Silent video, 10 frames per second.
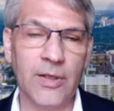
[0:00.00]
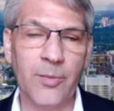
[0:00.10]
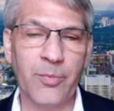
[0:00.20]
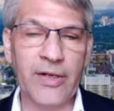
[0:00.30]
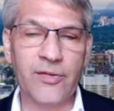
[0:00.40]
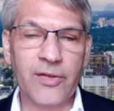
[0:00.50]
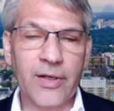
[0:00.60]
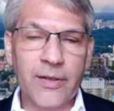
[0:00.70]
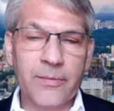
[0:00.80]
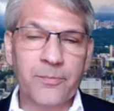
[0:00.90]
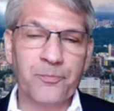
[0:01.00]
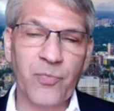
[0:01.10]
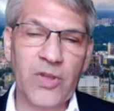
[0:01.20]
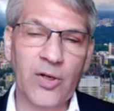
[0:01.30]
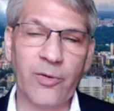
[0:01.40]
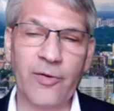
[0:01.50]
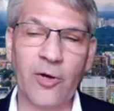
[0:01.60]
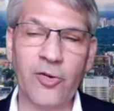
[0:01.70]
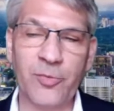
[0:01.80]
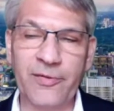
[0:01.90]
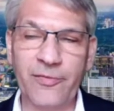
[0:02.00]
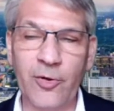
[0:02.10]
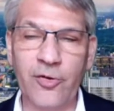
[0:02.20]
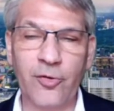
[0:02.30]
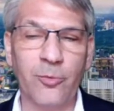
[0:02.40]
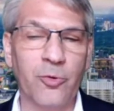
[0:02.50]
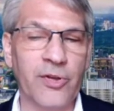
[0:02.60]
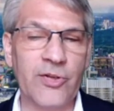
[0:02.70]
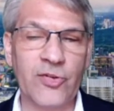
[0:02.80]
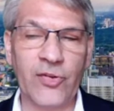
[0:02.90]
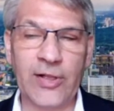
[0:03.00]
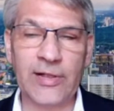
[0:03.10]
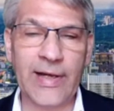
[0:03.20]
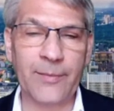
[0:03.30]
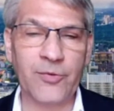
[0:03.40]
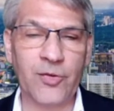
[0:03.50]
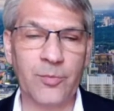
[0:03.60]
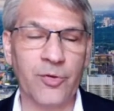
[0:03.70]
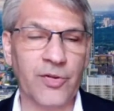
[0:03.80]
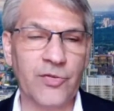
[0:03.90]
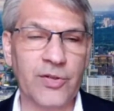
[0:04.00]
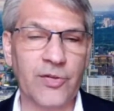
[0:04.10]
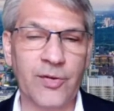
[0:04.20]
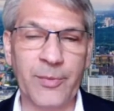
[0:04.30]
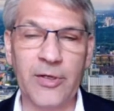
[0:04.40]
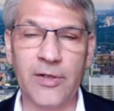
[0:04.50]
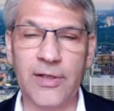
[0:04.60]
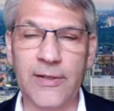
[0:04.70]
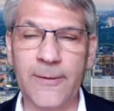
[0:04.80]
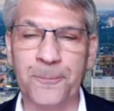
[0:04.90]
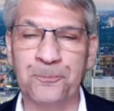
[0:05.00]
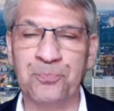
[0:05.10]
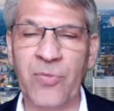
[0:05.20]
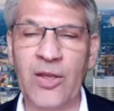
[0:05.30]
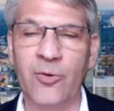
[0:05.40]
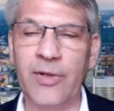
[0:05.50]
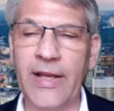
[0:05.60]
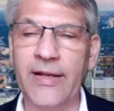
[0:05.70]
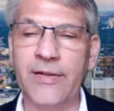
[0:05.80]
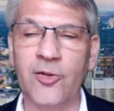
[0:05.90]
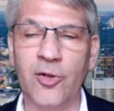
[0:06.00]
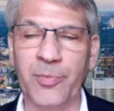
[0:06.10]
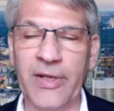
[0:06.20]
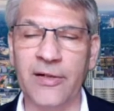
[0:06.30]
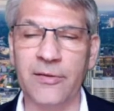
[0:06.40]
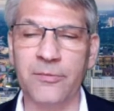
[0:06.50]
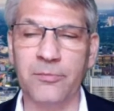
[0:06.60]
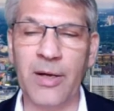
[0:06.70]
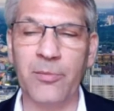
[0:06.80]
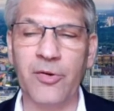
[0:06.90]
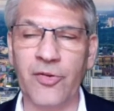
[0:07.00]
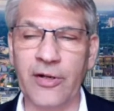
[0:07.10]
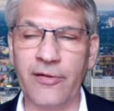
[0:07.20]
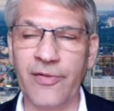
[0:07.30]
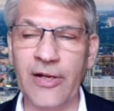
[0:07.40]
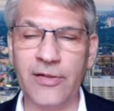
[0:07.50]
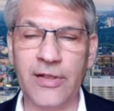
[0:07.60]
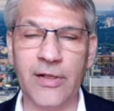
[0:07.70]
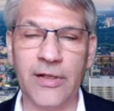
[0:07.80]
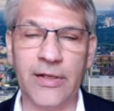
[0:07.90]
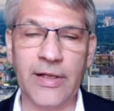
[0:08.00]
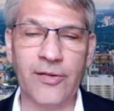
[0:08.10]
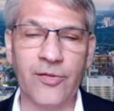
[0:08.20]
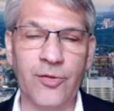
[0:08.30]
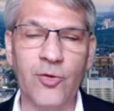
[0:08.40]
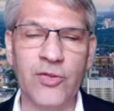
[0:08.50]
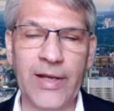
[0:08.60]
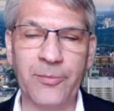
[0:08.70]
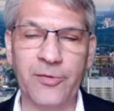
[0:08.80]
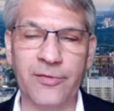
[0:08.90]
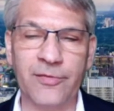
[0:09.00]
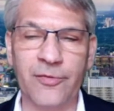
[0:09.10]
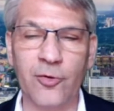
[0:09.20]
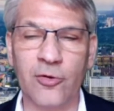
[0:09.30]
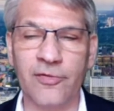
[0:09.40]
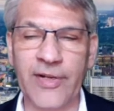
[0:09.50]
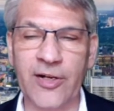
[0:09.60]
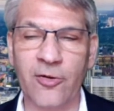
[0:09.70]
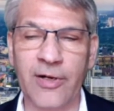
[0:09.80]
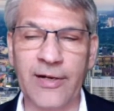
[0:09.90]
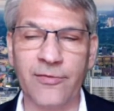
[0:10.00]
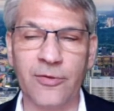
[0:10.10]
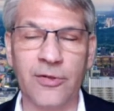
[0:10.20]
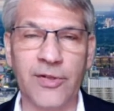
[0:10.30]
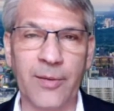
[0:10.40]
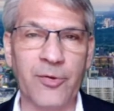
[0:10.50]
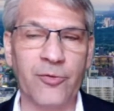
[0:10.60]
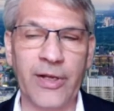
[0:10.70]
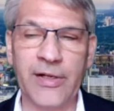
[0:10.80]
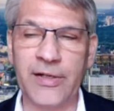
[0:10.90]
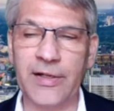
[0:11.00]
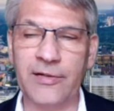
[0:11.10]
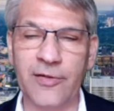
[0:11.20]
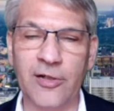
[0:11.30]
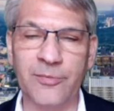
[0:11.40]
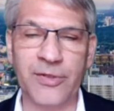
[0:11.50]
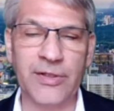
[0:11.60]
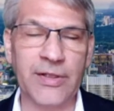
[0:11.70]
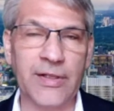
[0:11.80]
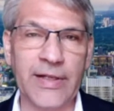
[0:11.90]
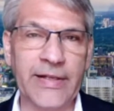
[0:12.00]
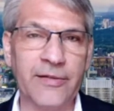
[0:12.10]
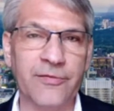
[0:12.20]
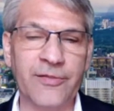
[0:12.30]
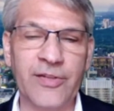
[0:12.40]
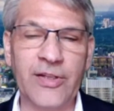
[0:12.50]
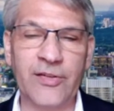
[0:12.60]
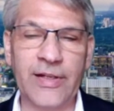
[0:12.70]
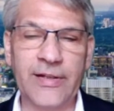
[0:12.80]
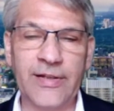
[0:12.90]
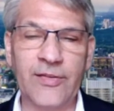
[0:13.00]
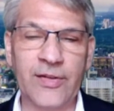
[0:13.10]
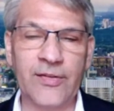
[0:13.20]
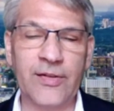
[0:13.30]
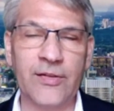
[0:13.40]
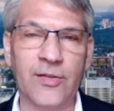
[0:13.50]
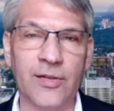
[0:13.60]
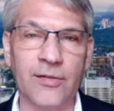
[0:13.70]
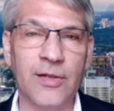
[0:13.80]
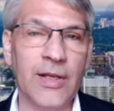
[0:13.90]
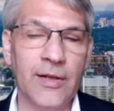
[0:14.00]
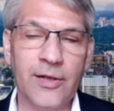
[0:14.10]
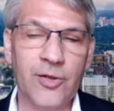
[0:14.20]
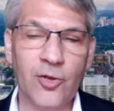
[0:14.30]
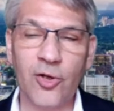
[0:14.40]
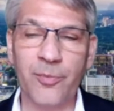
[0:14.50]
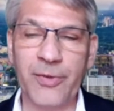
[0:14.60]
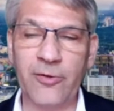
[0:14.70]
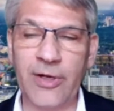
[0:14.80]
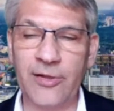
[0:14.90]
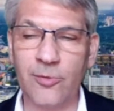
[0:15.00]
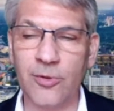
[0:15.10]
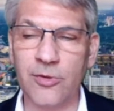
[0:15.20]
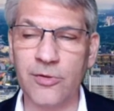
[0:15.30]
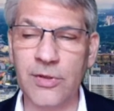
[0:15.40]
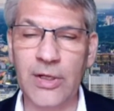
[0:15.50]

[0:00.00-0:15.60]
But, we've always been focused on more than just helicopters and more than just American. We had European members at our founding, and as new types of vertical flight aircraft were demonstrated and developed in the 1950s and 1960s in Europe and around the world,